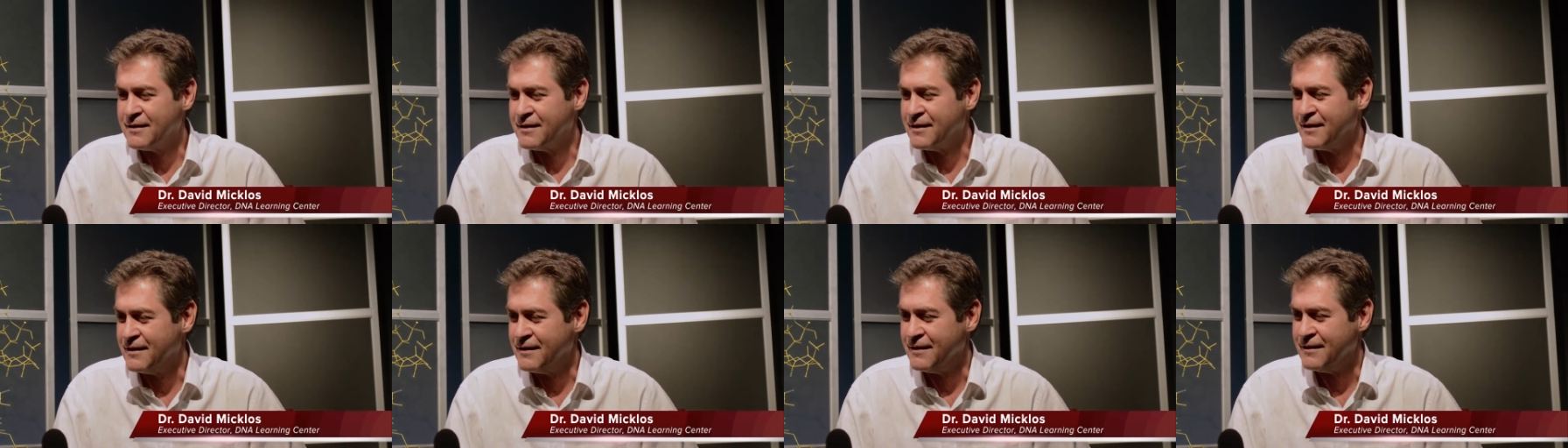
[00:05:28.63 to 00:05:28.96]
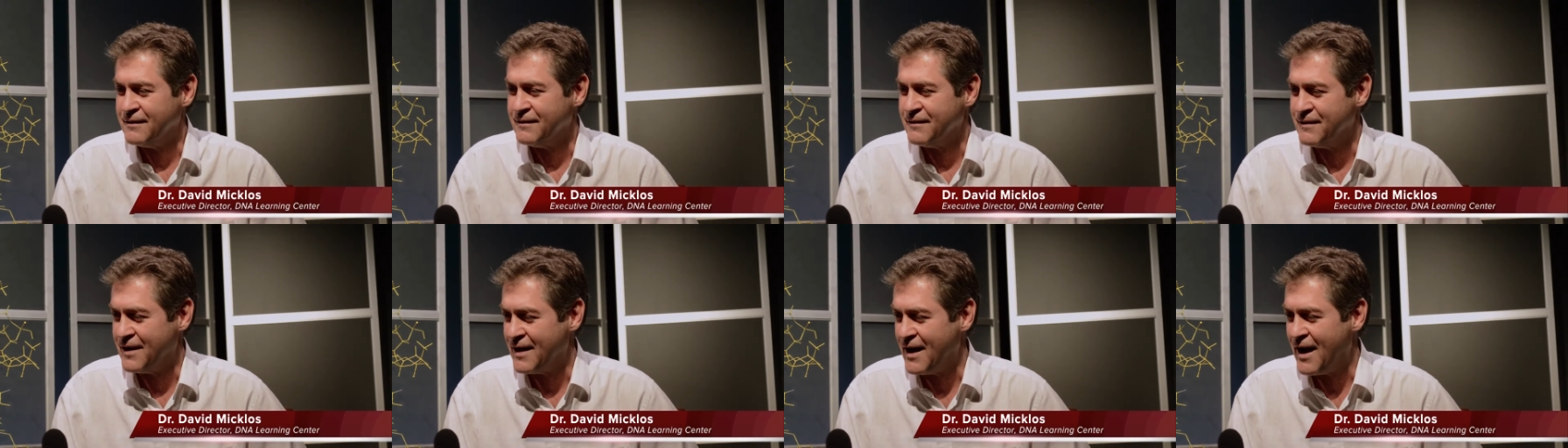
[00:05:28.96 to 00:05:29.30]

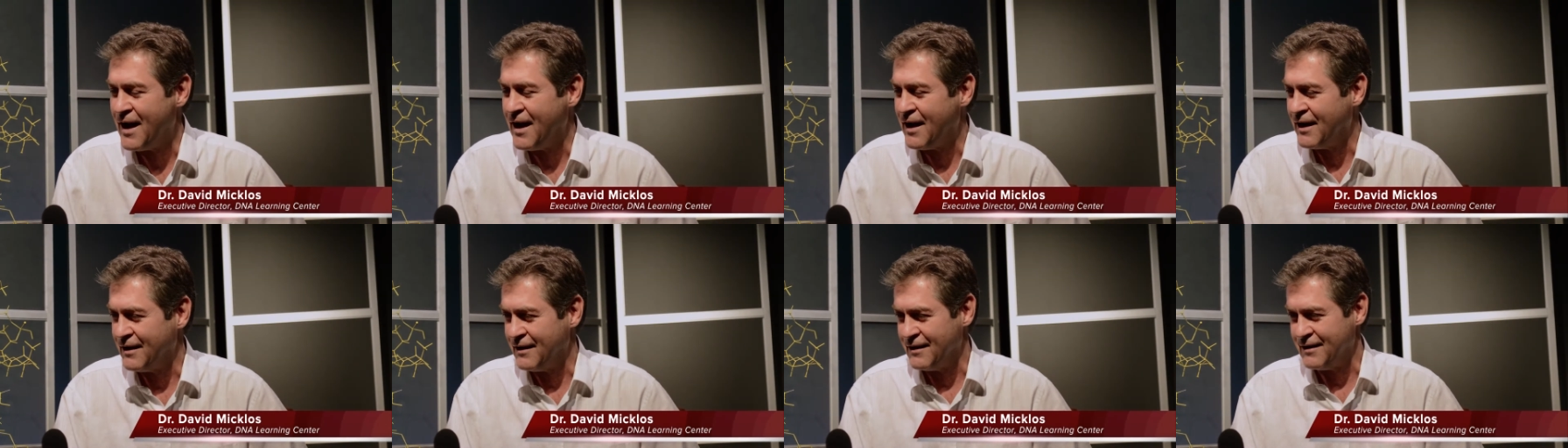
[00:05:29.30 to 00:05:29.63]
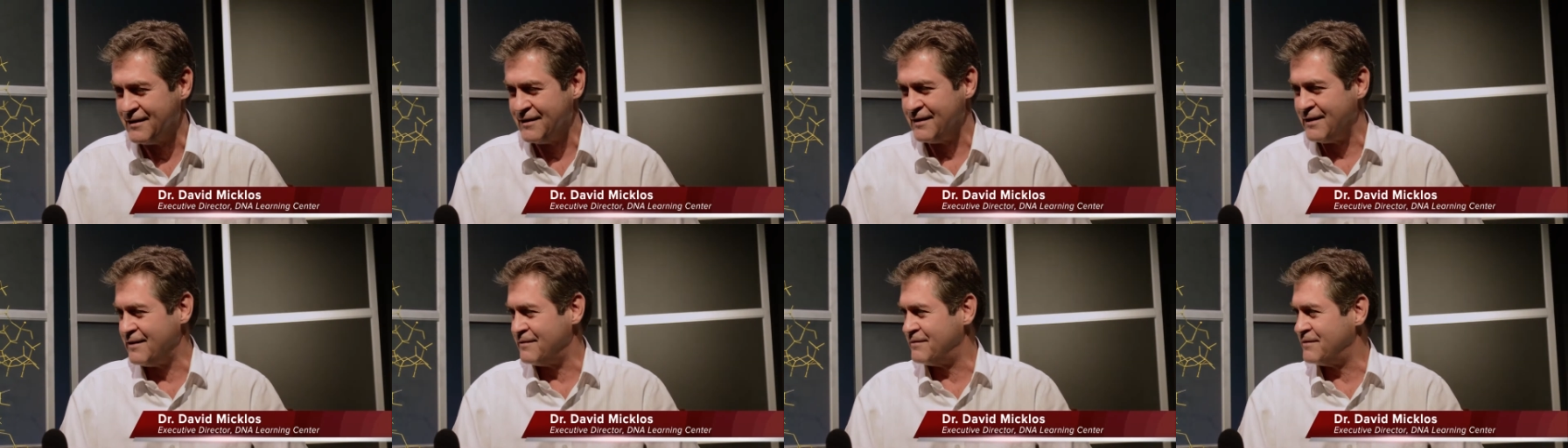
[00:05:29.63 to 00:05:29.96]
the
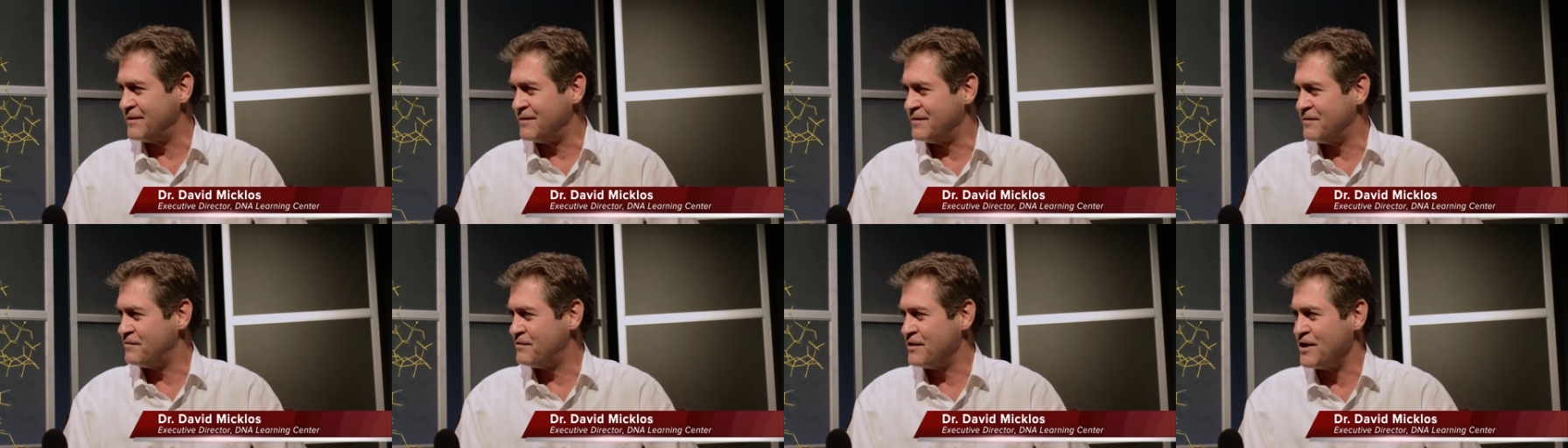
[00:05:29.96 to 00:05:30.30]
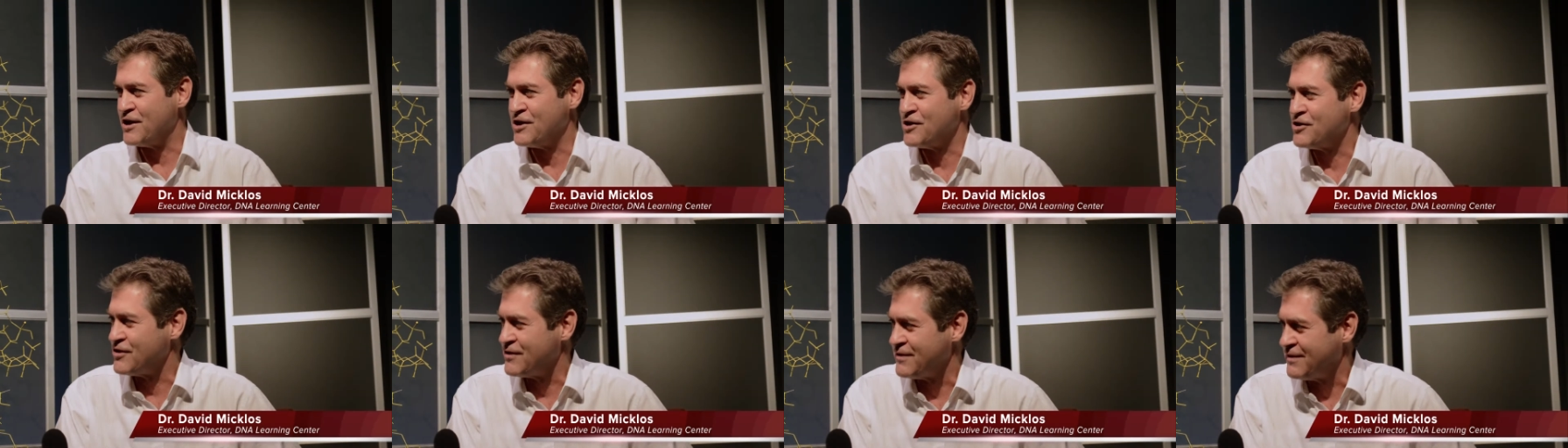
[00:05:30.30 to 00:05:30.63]
eyelid of a
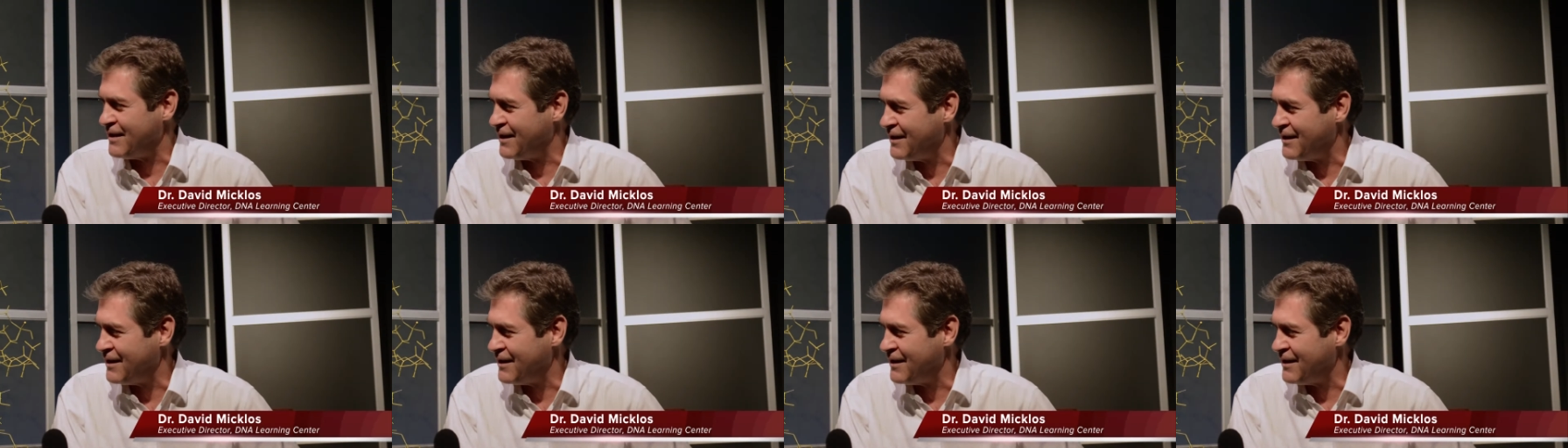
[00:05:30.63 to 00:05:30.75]
fish